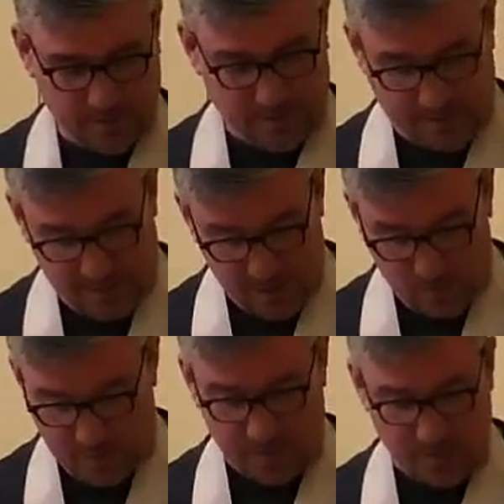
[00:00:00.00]

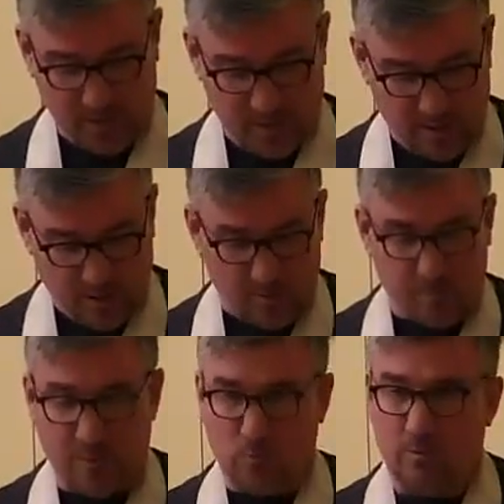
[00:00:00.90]
Anyway,
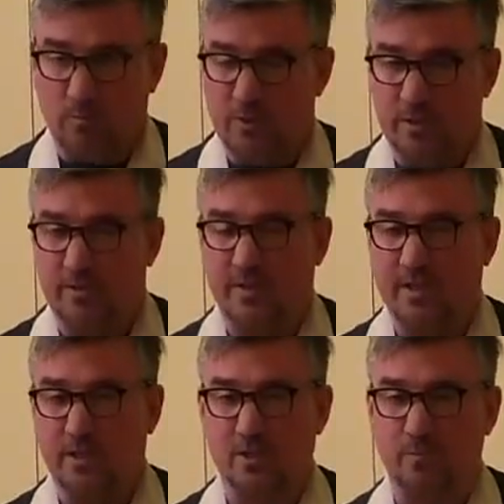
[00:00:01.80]
but what one of the
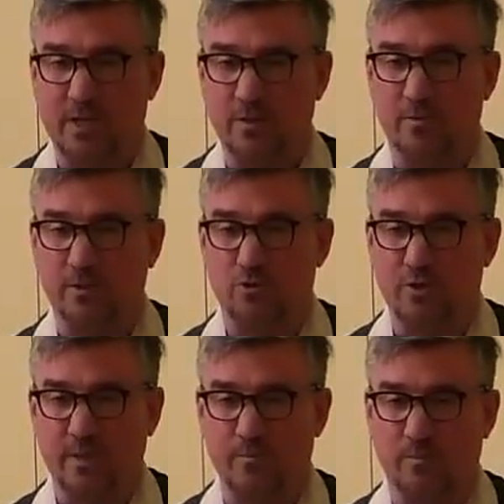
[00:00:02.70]
things about the
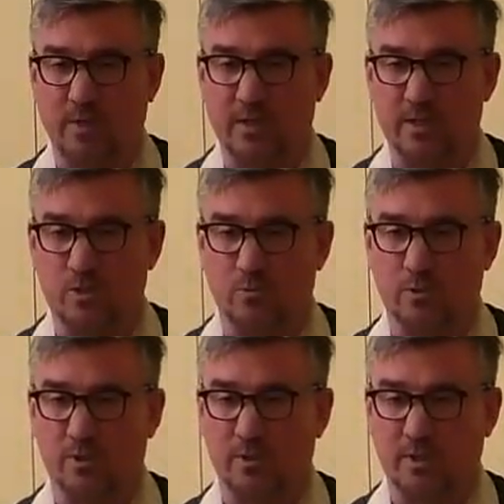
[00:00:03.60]
dream is
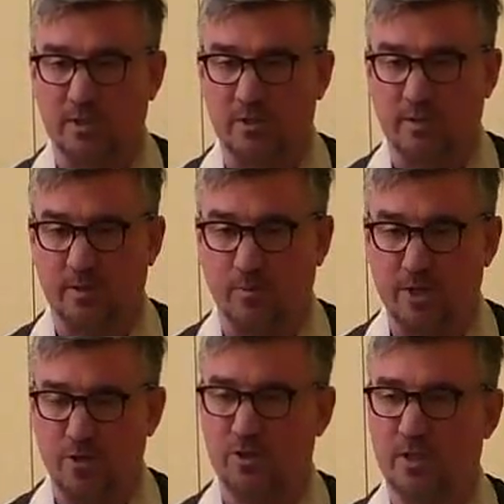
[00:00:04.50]
when
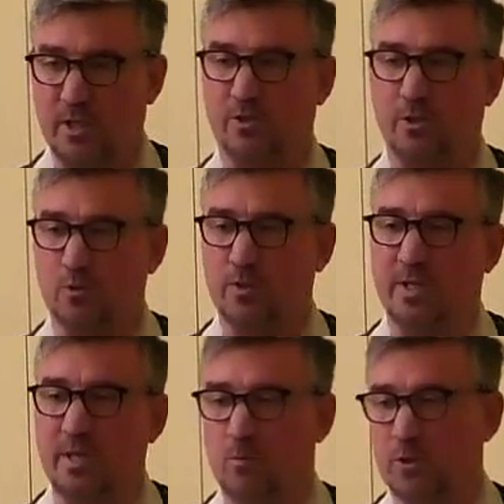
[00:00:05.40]
you start to go
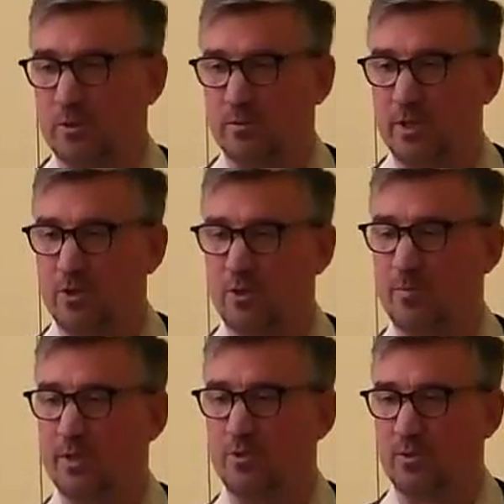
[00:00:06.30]
deeper in your
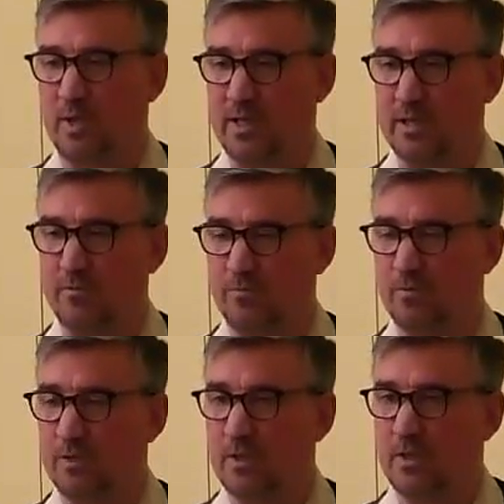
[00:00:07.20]
spiritual life,
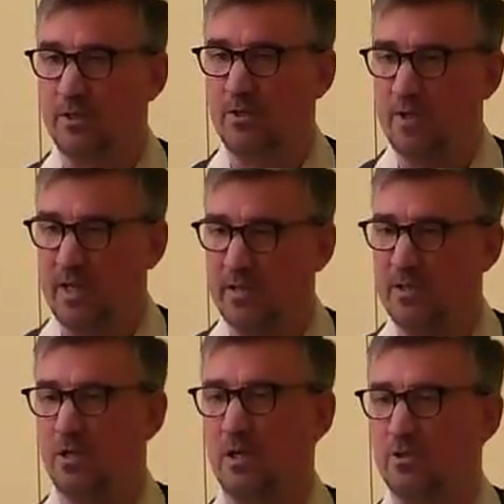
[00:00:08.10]
you can
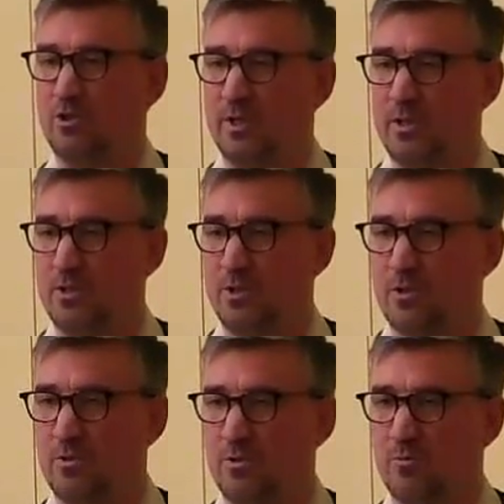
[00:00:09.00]
touch
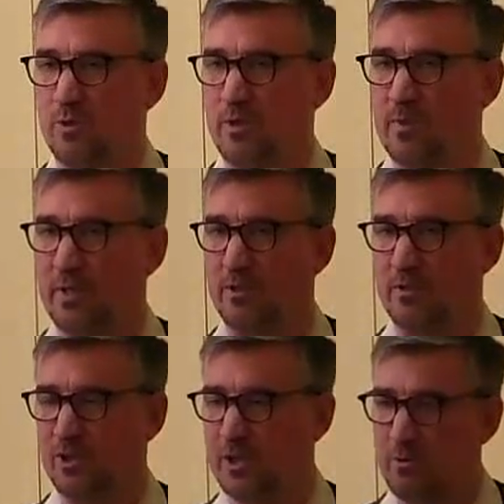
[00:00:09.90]
into what you might
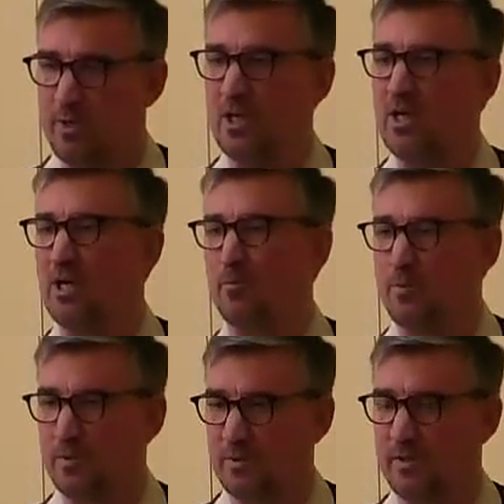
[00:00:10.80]
stirring up,
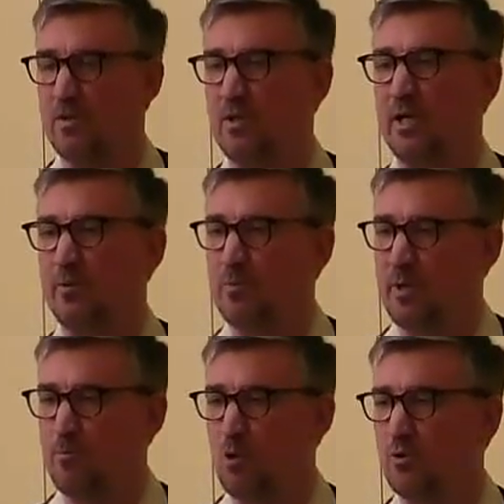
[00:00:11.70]
if you like,
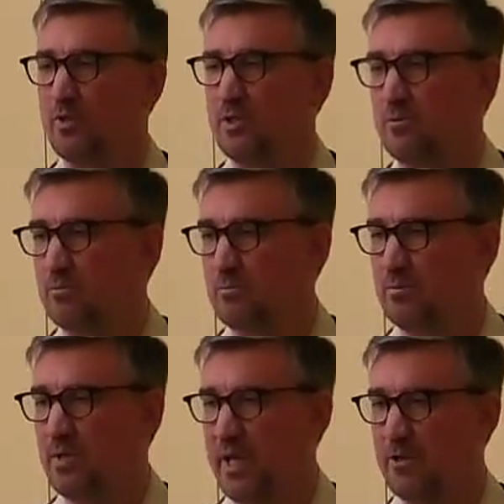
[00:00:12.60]
primordial
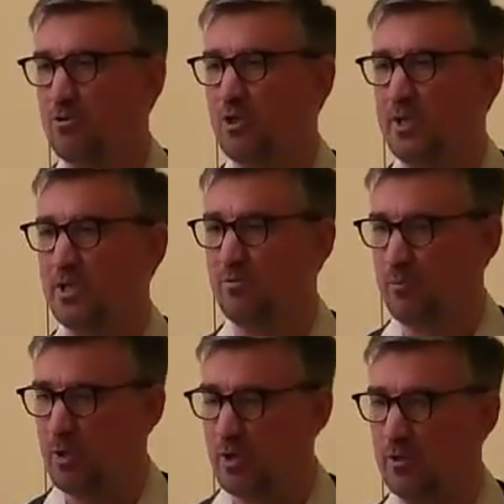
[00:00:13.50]
energies from
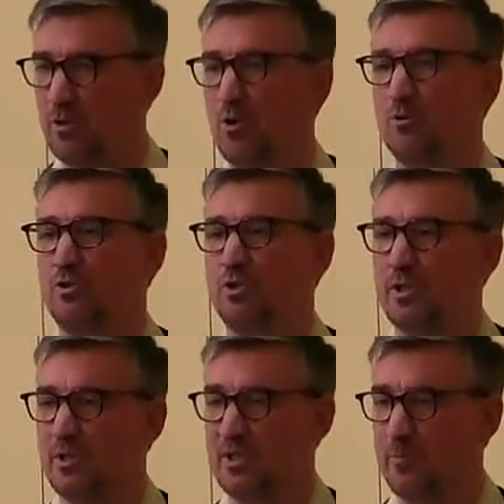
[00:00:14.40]
your
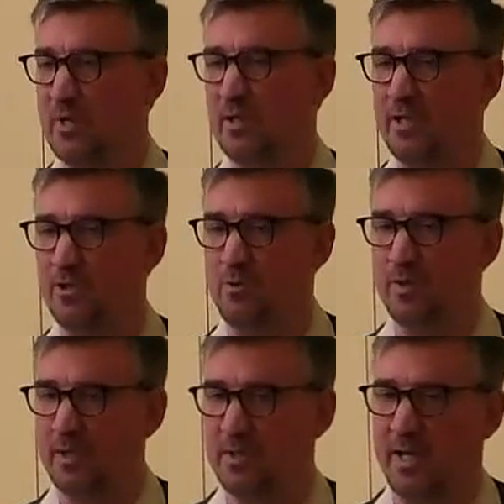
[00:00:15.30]
unconscious. It's a bit like doing
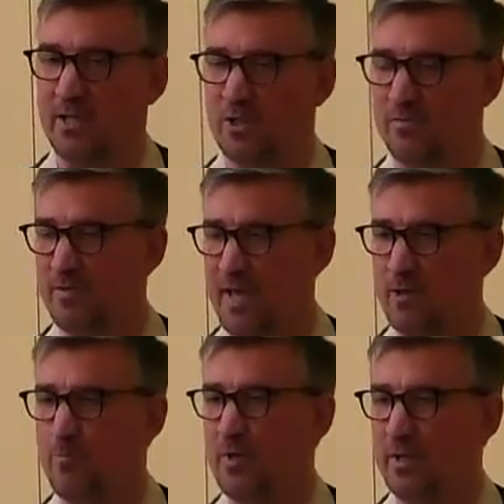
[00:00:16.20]
intensive
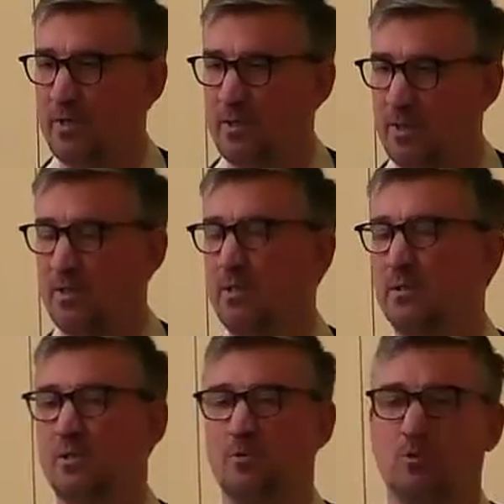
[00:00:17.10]
therapy.
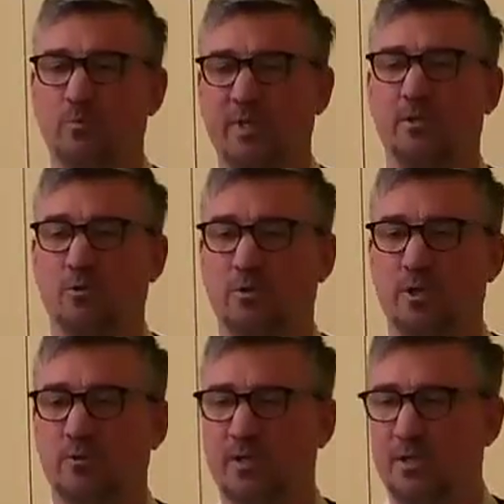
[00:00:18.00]
There will be, you
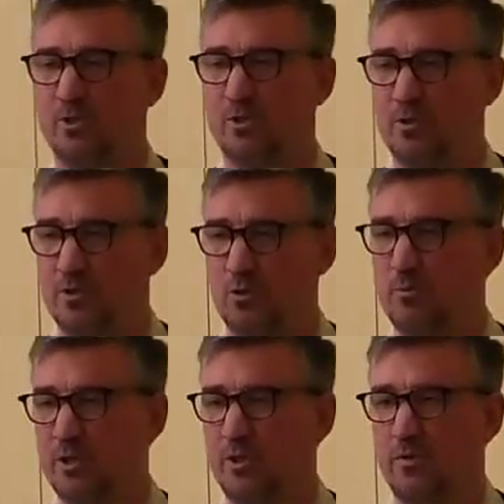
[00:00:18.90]
know, it's
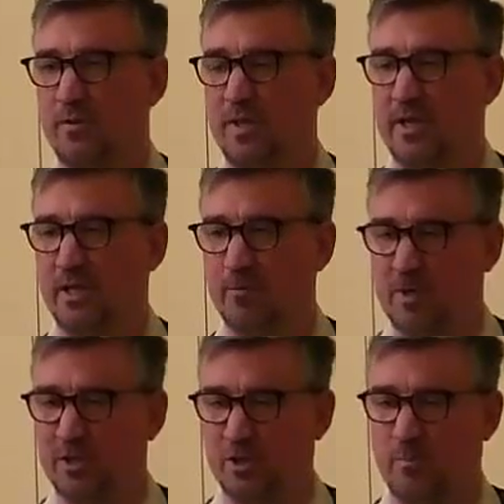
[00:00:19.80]
always a good thing, but
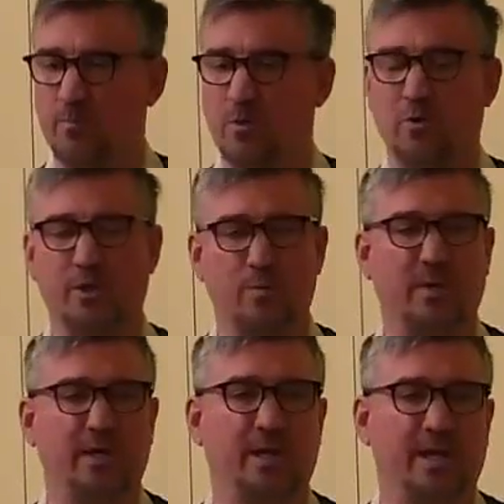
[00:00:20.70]
at some point you
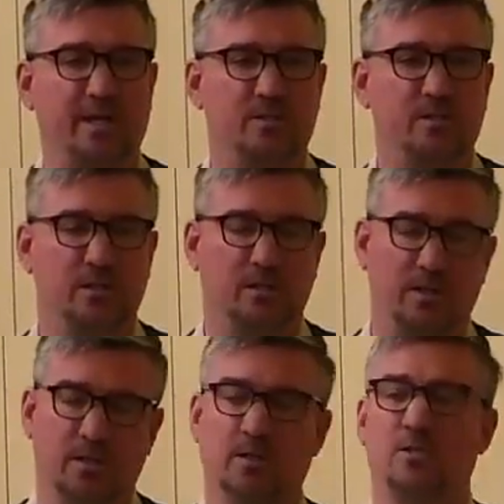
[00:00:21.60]
might hit
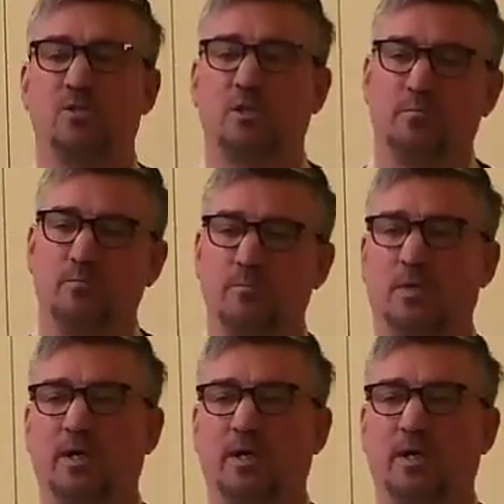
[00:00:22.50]
some